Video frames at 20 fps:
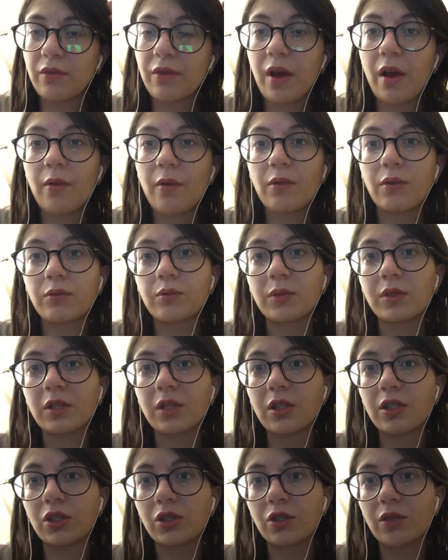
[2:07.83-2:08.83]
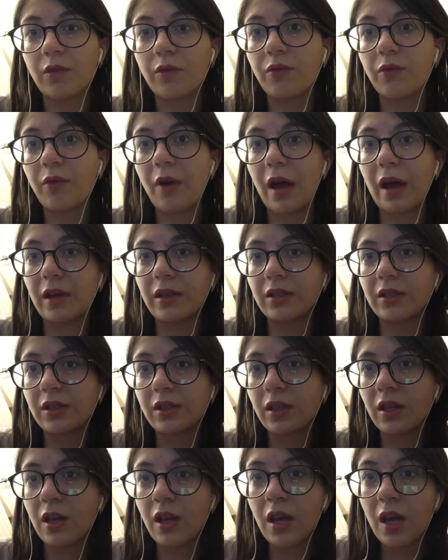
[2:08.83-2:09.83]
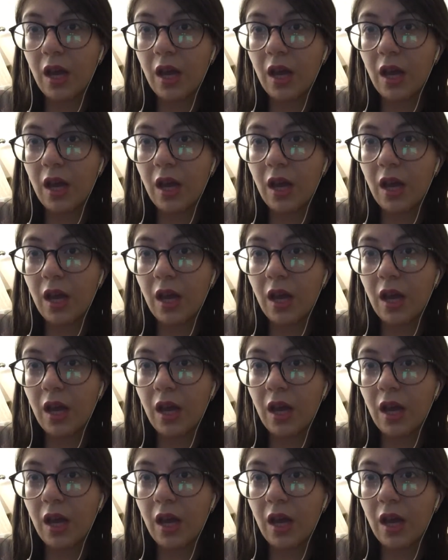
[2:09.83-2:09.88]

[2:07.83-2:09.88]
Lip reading: fair representation of the facts.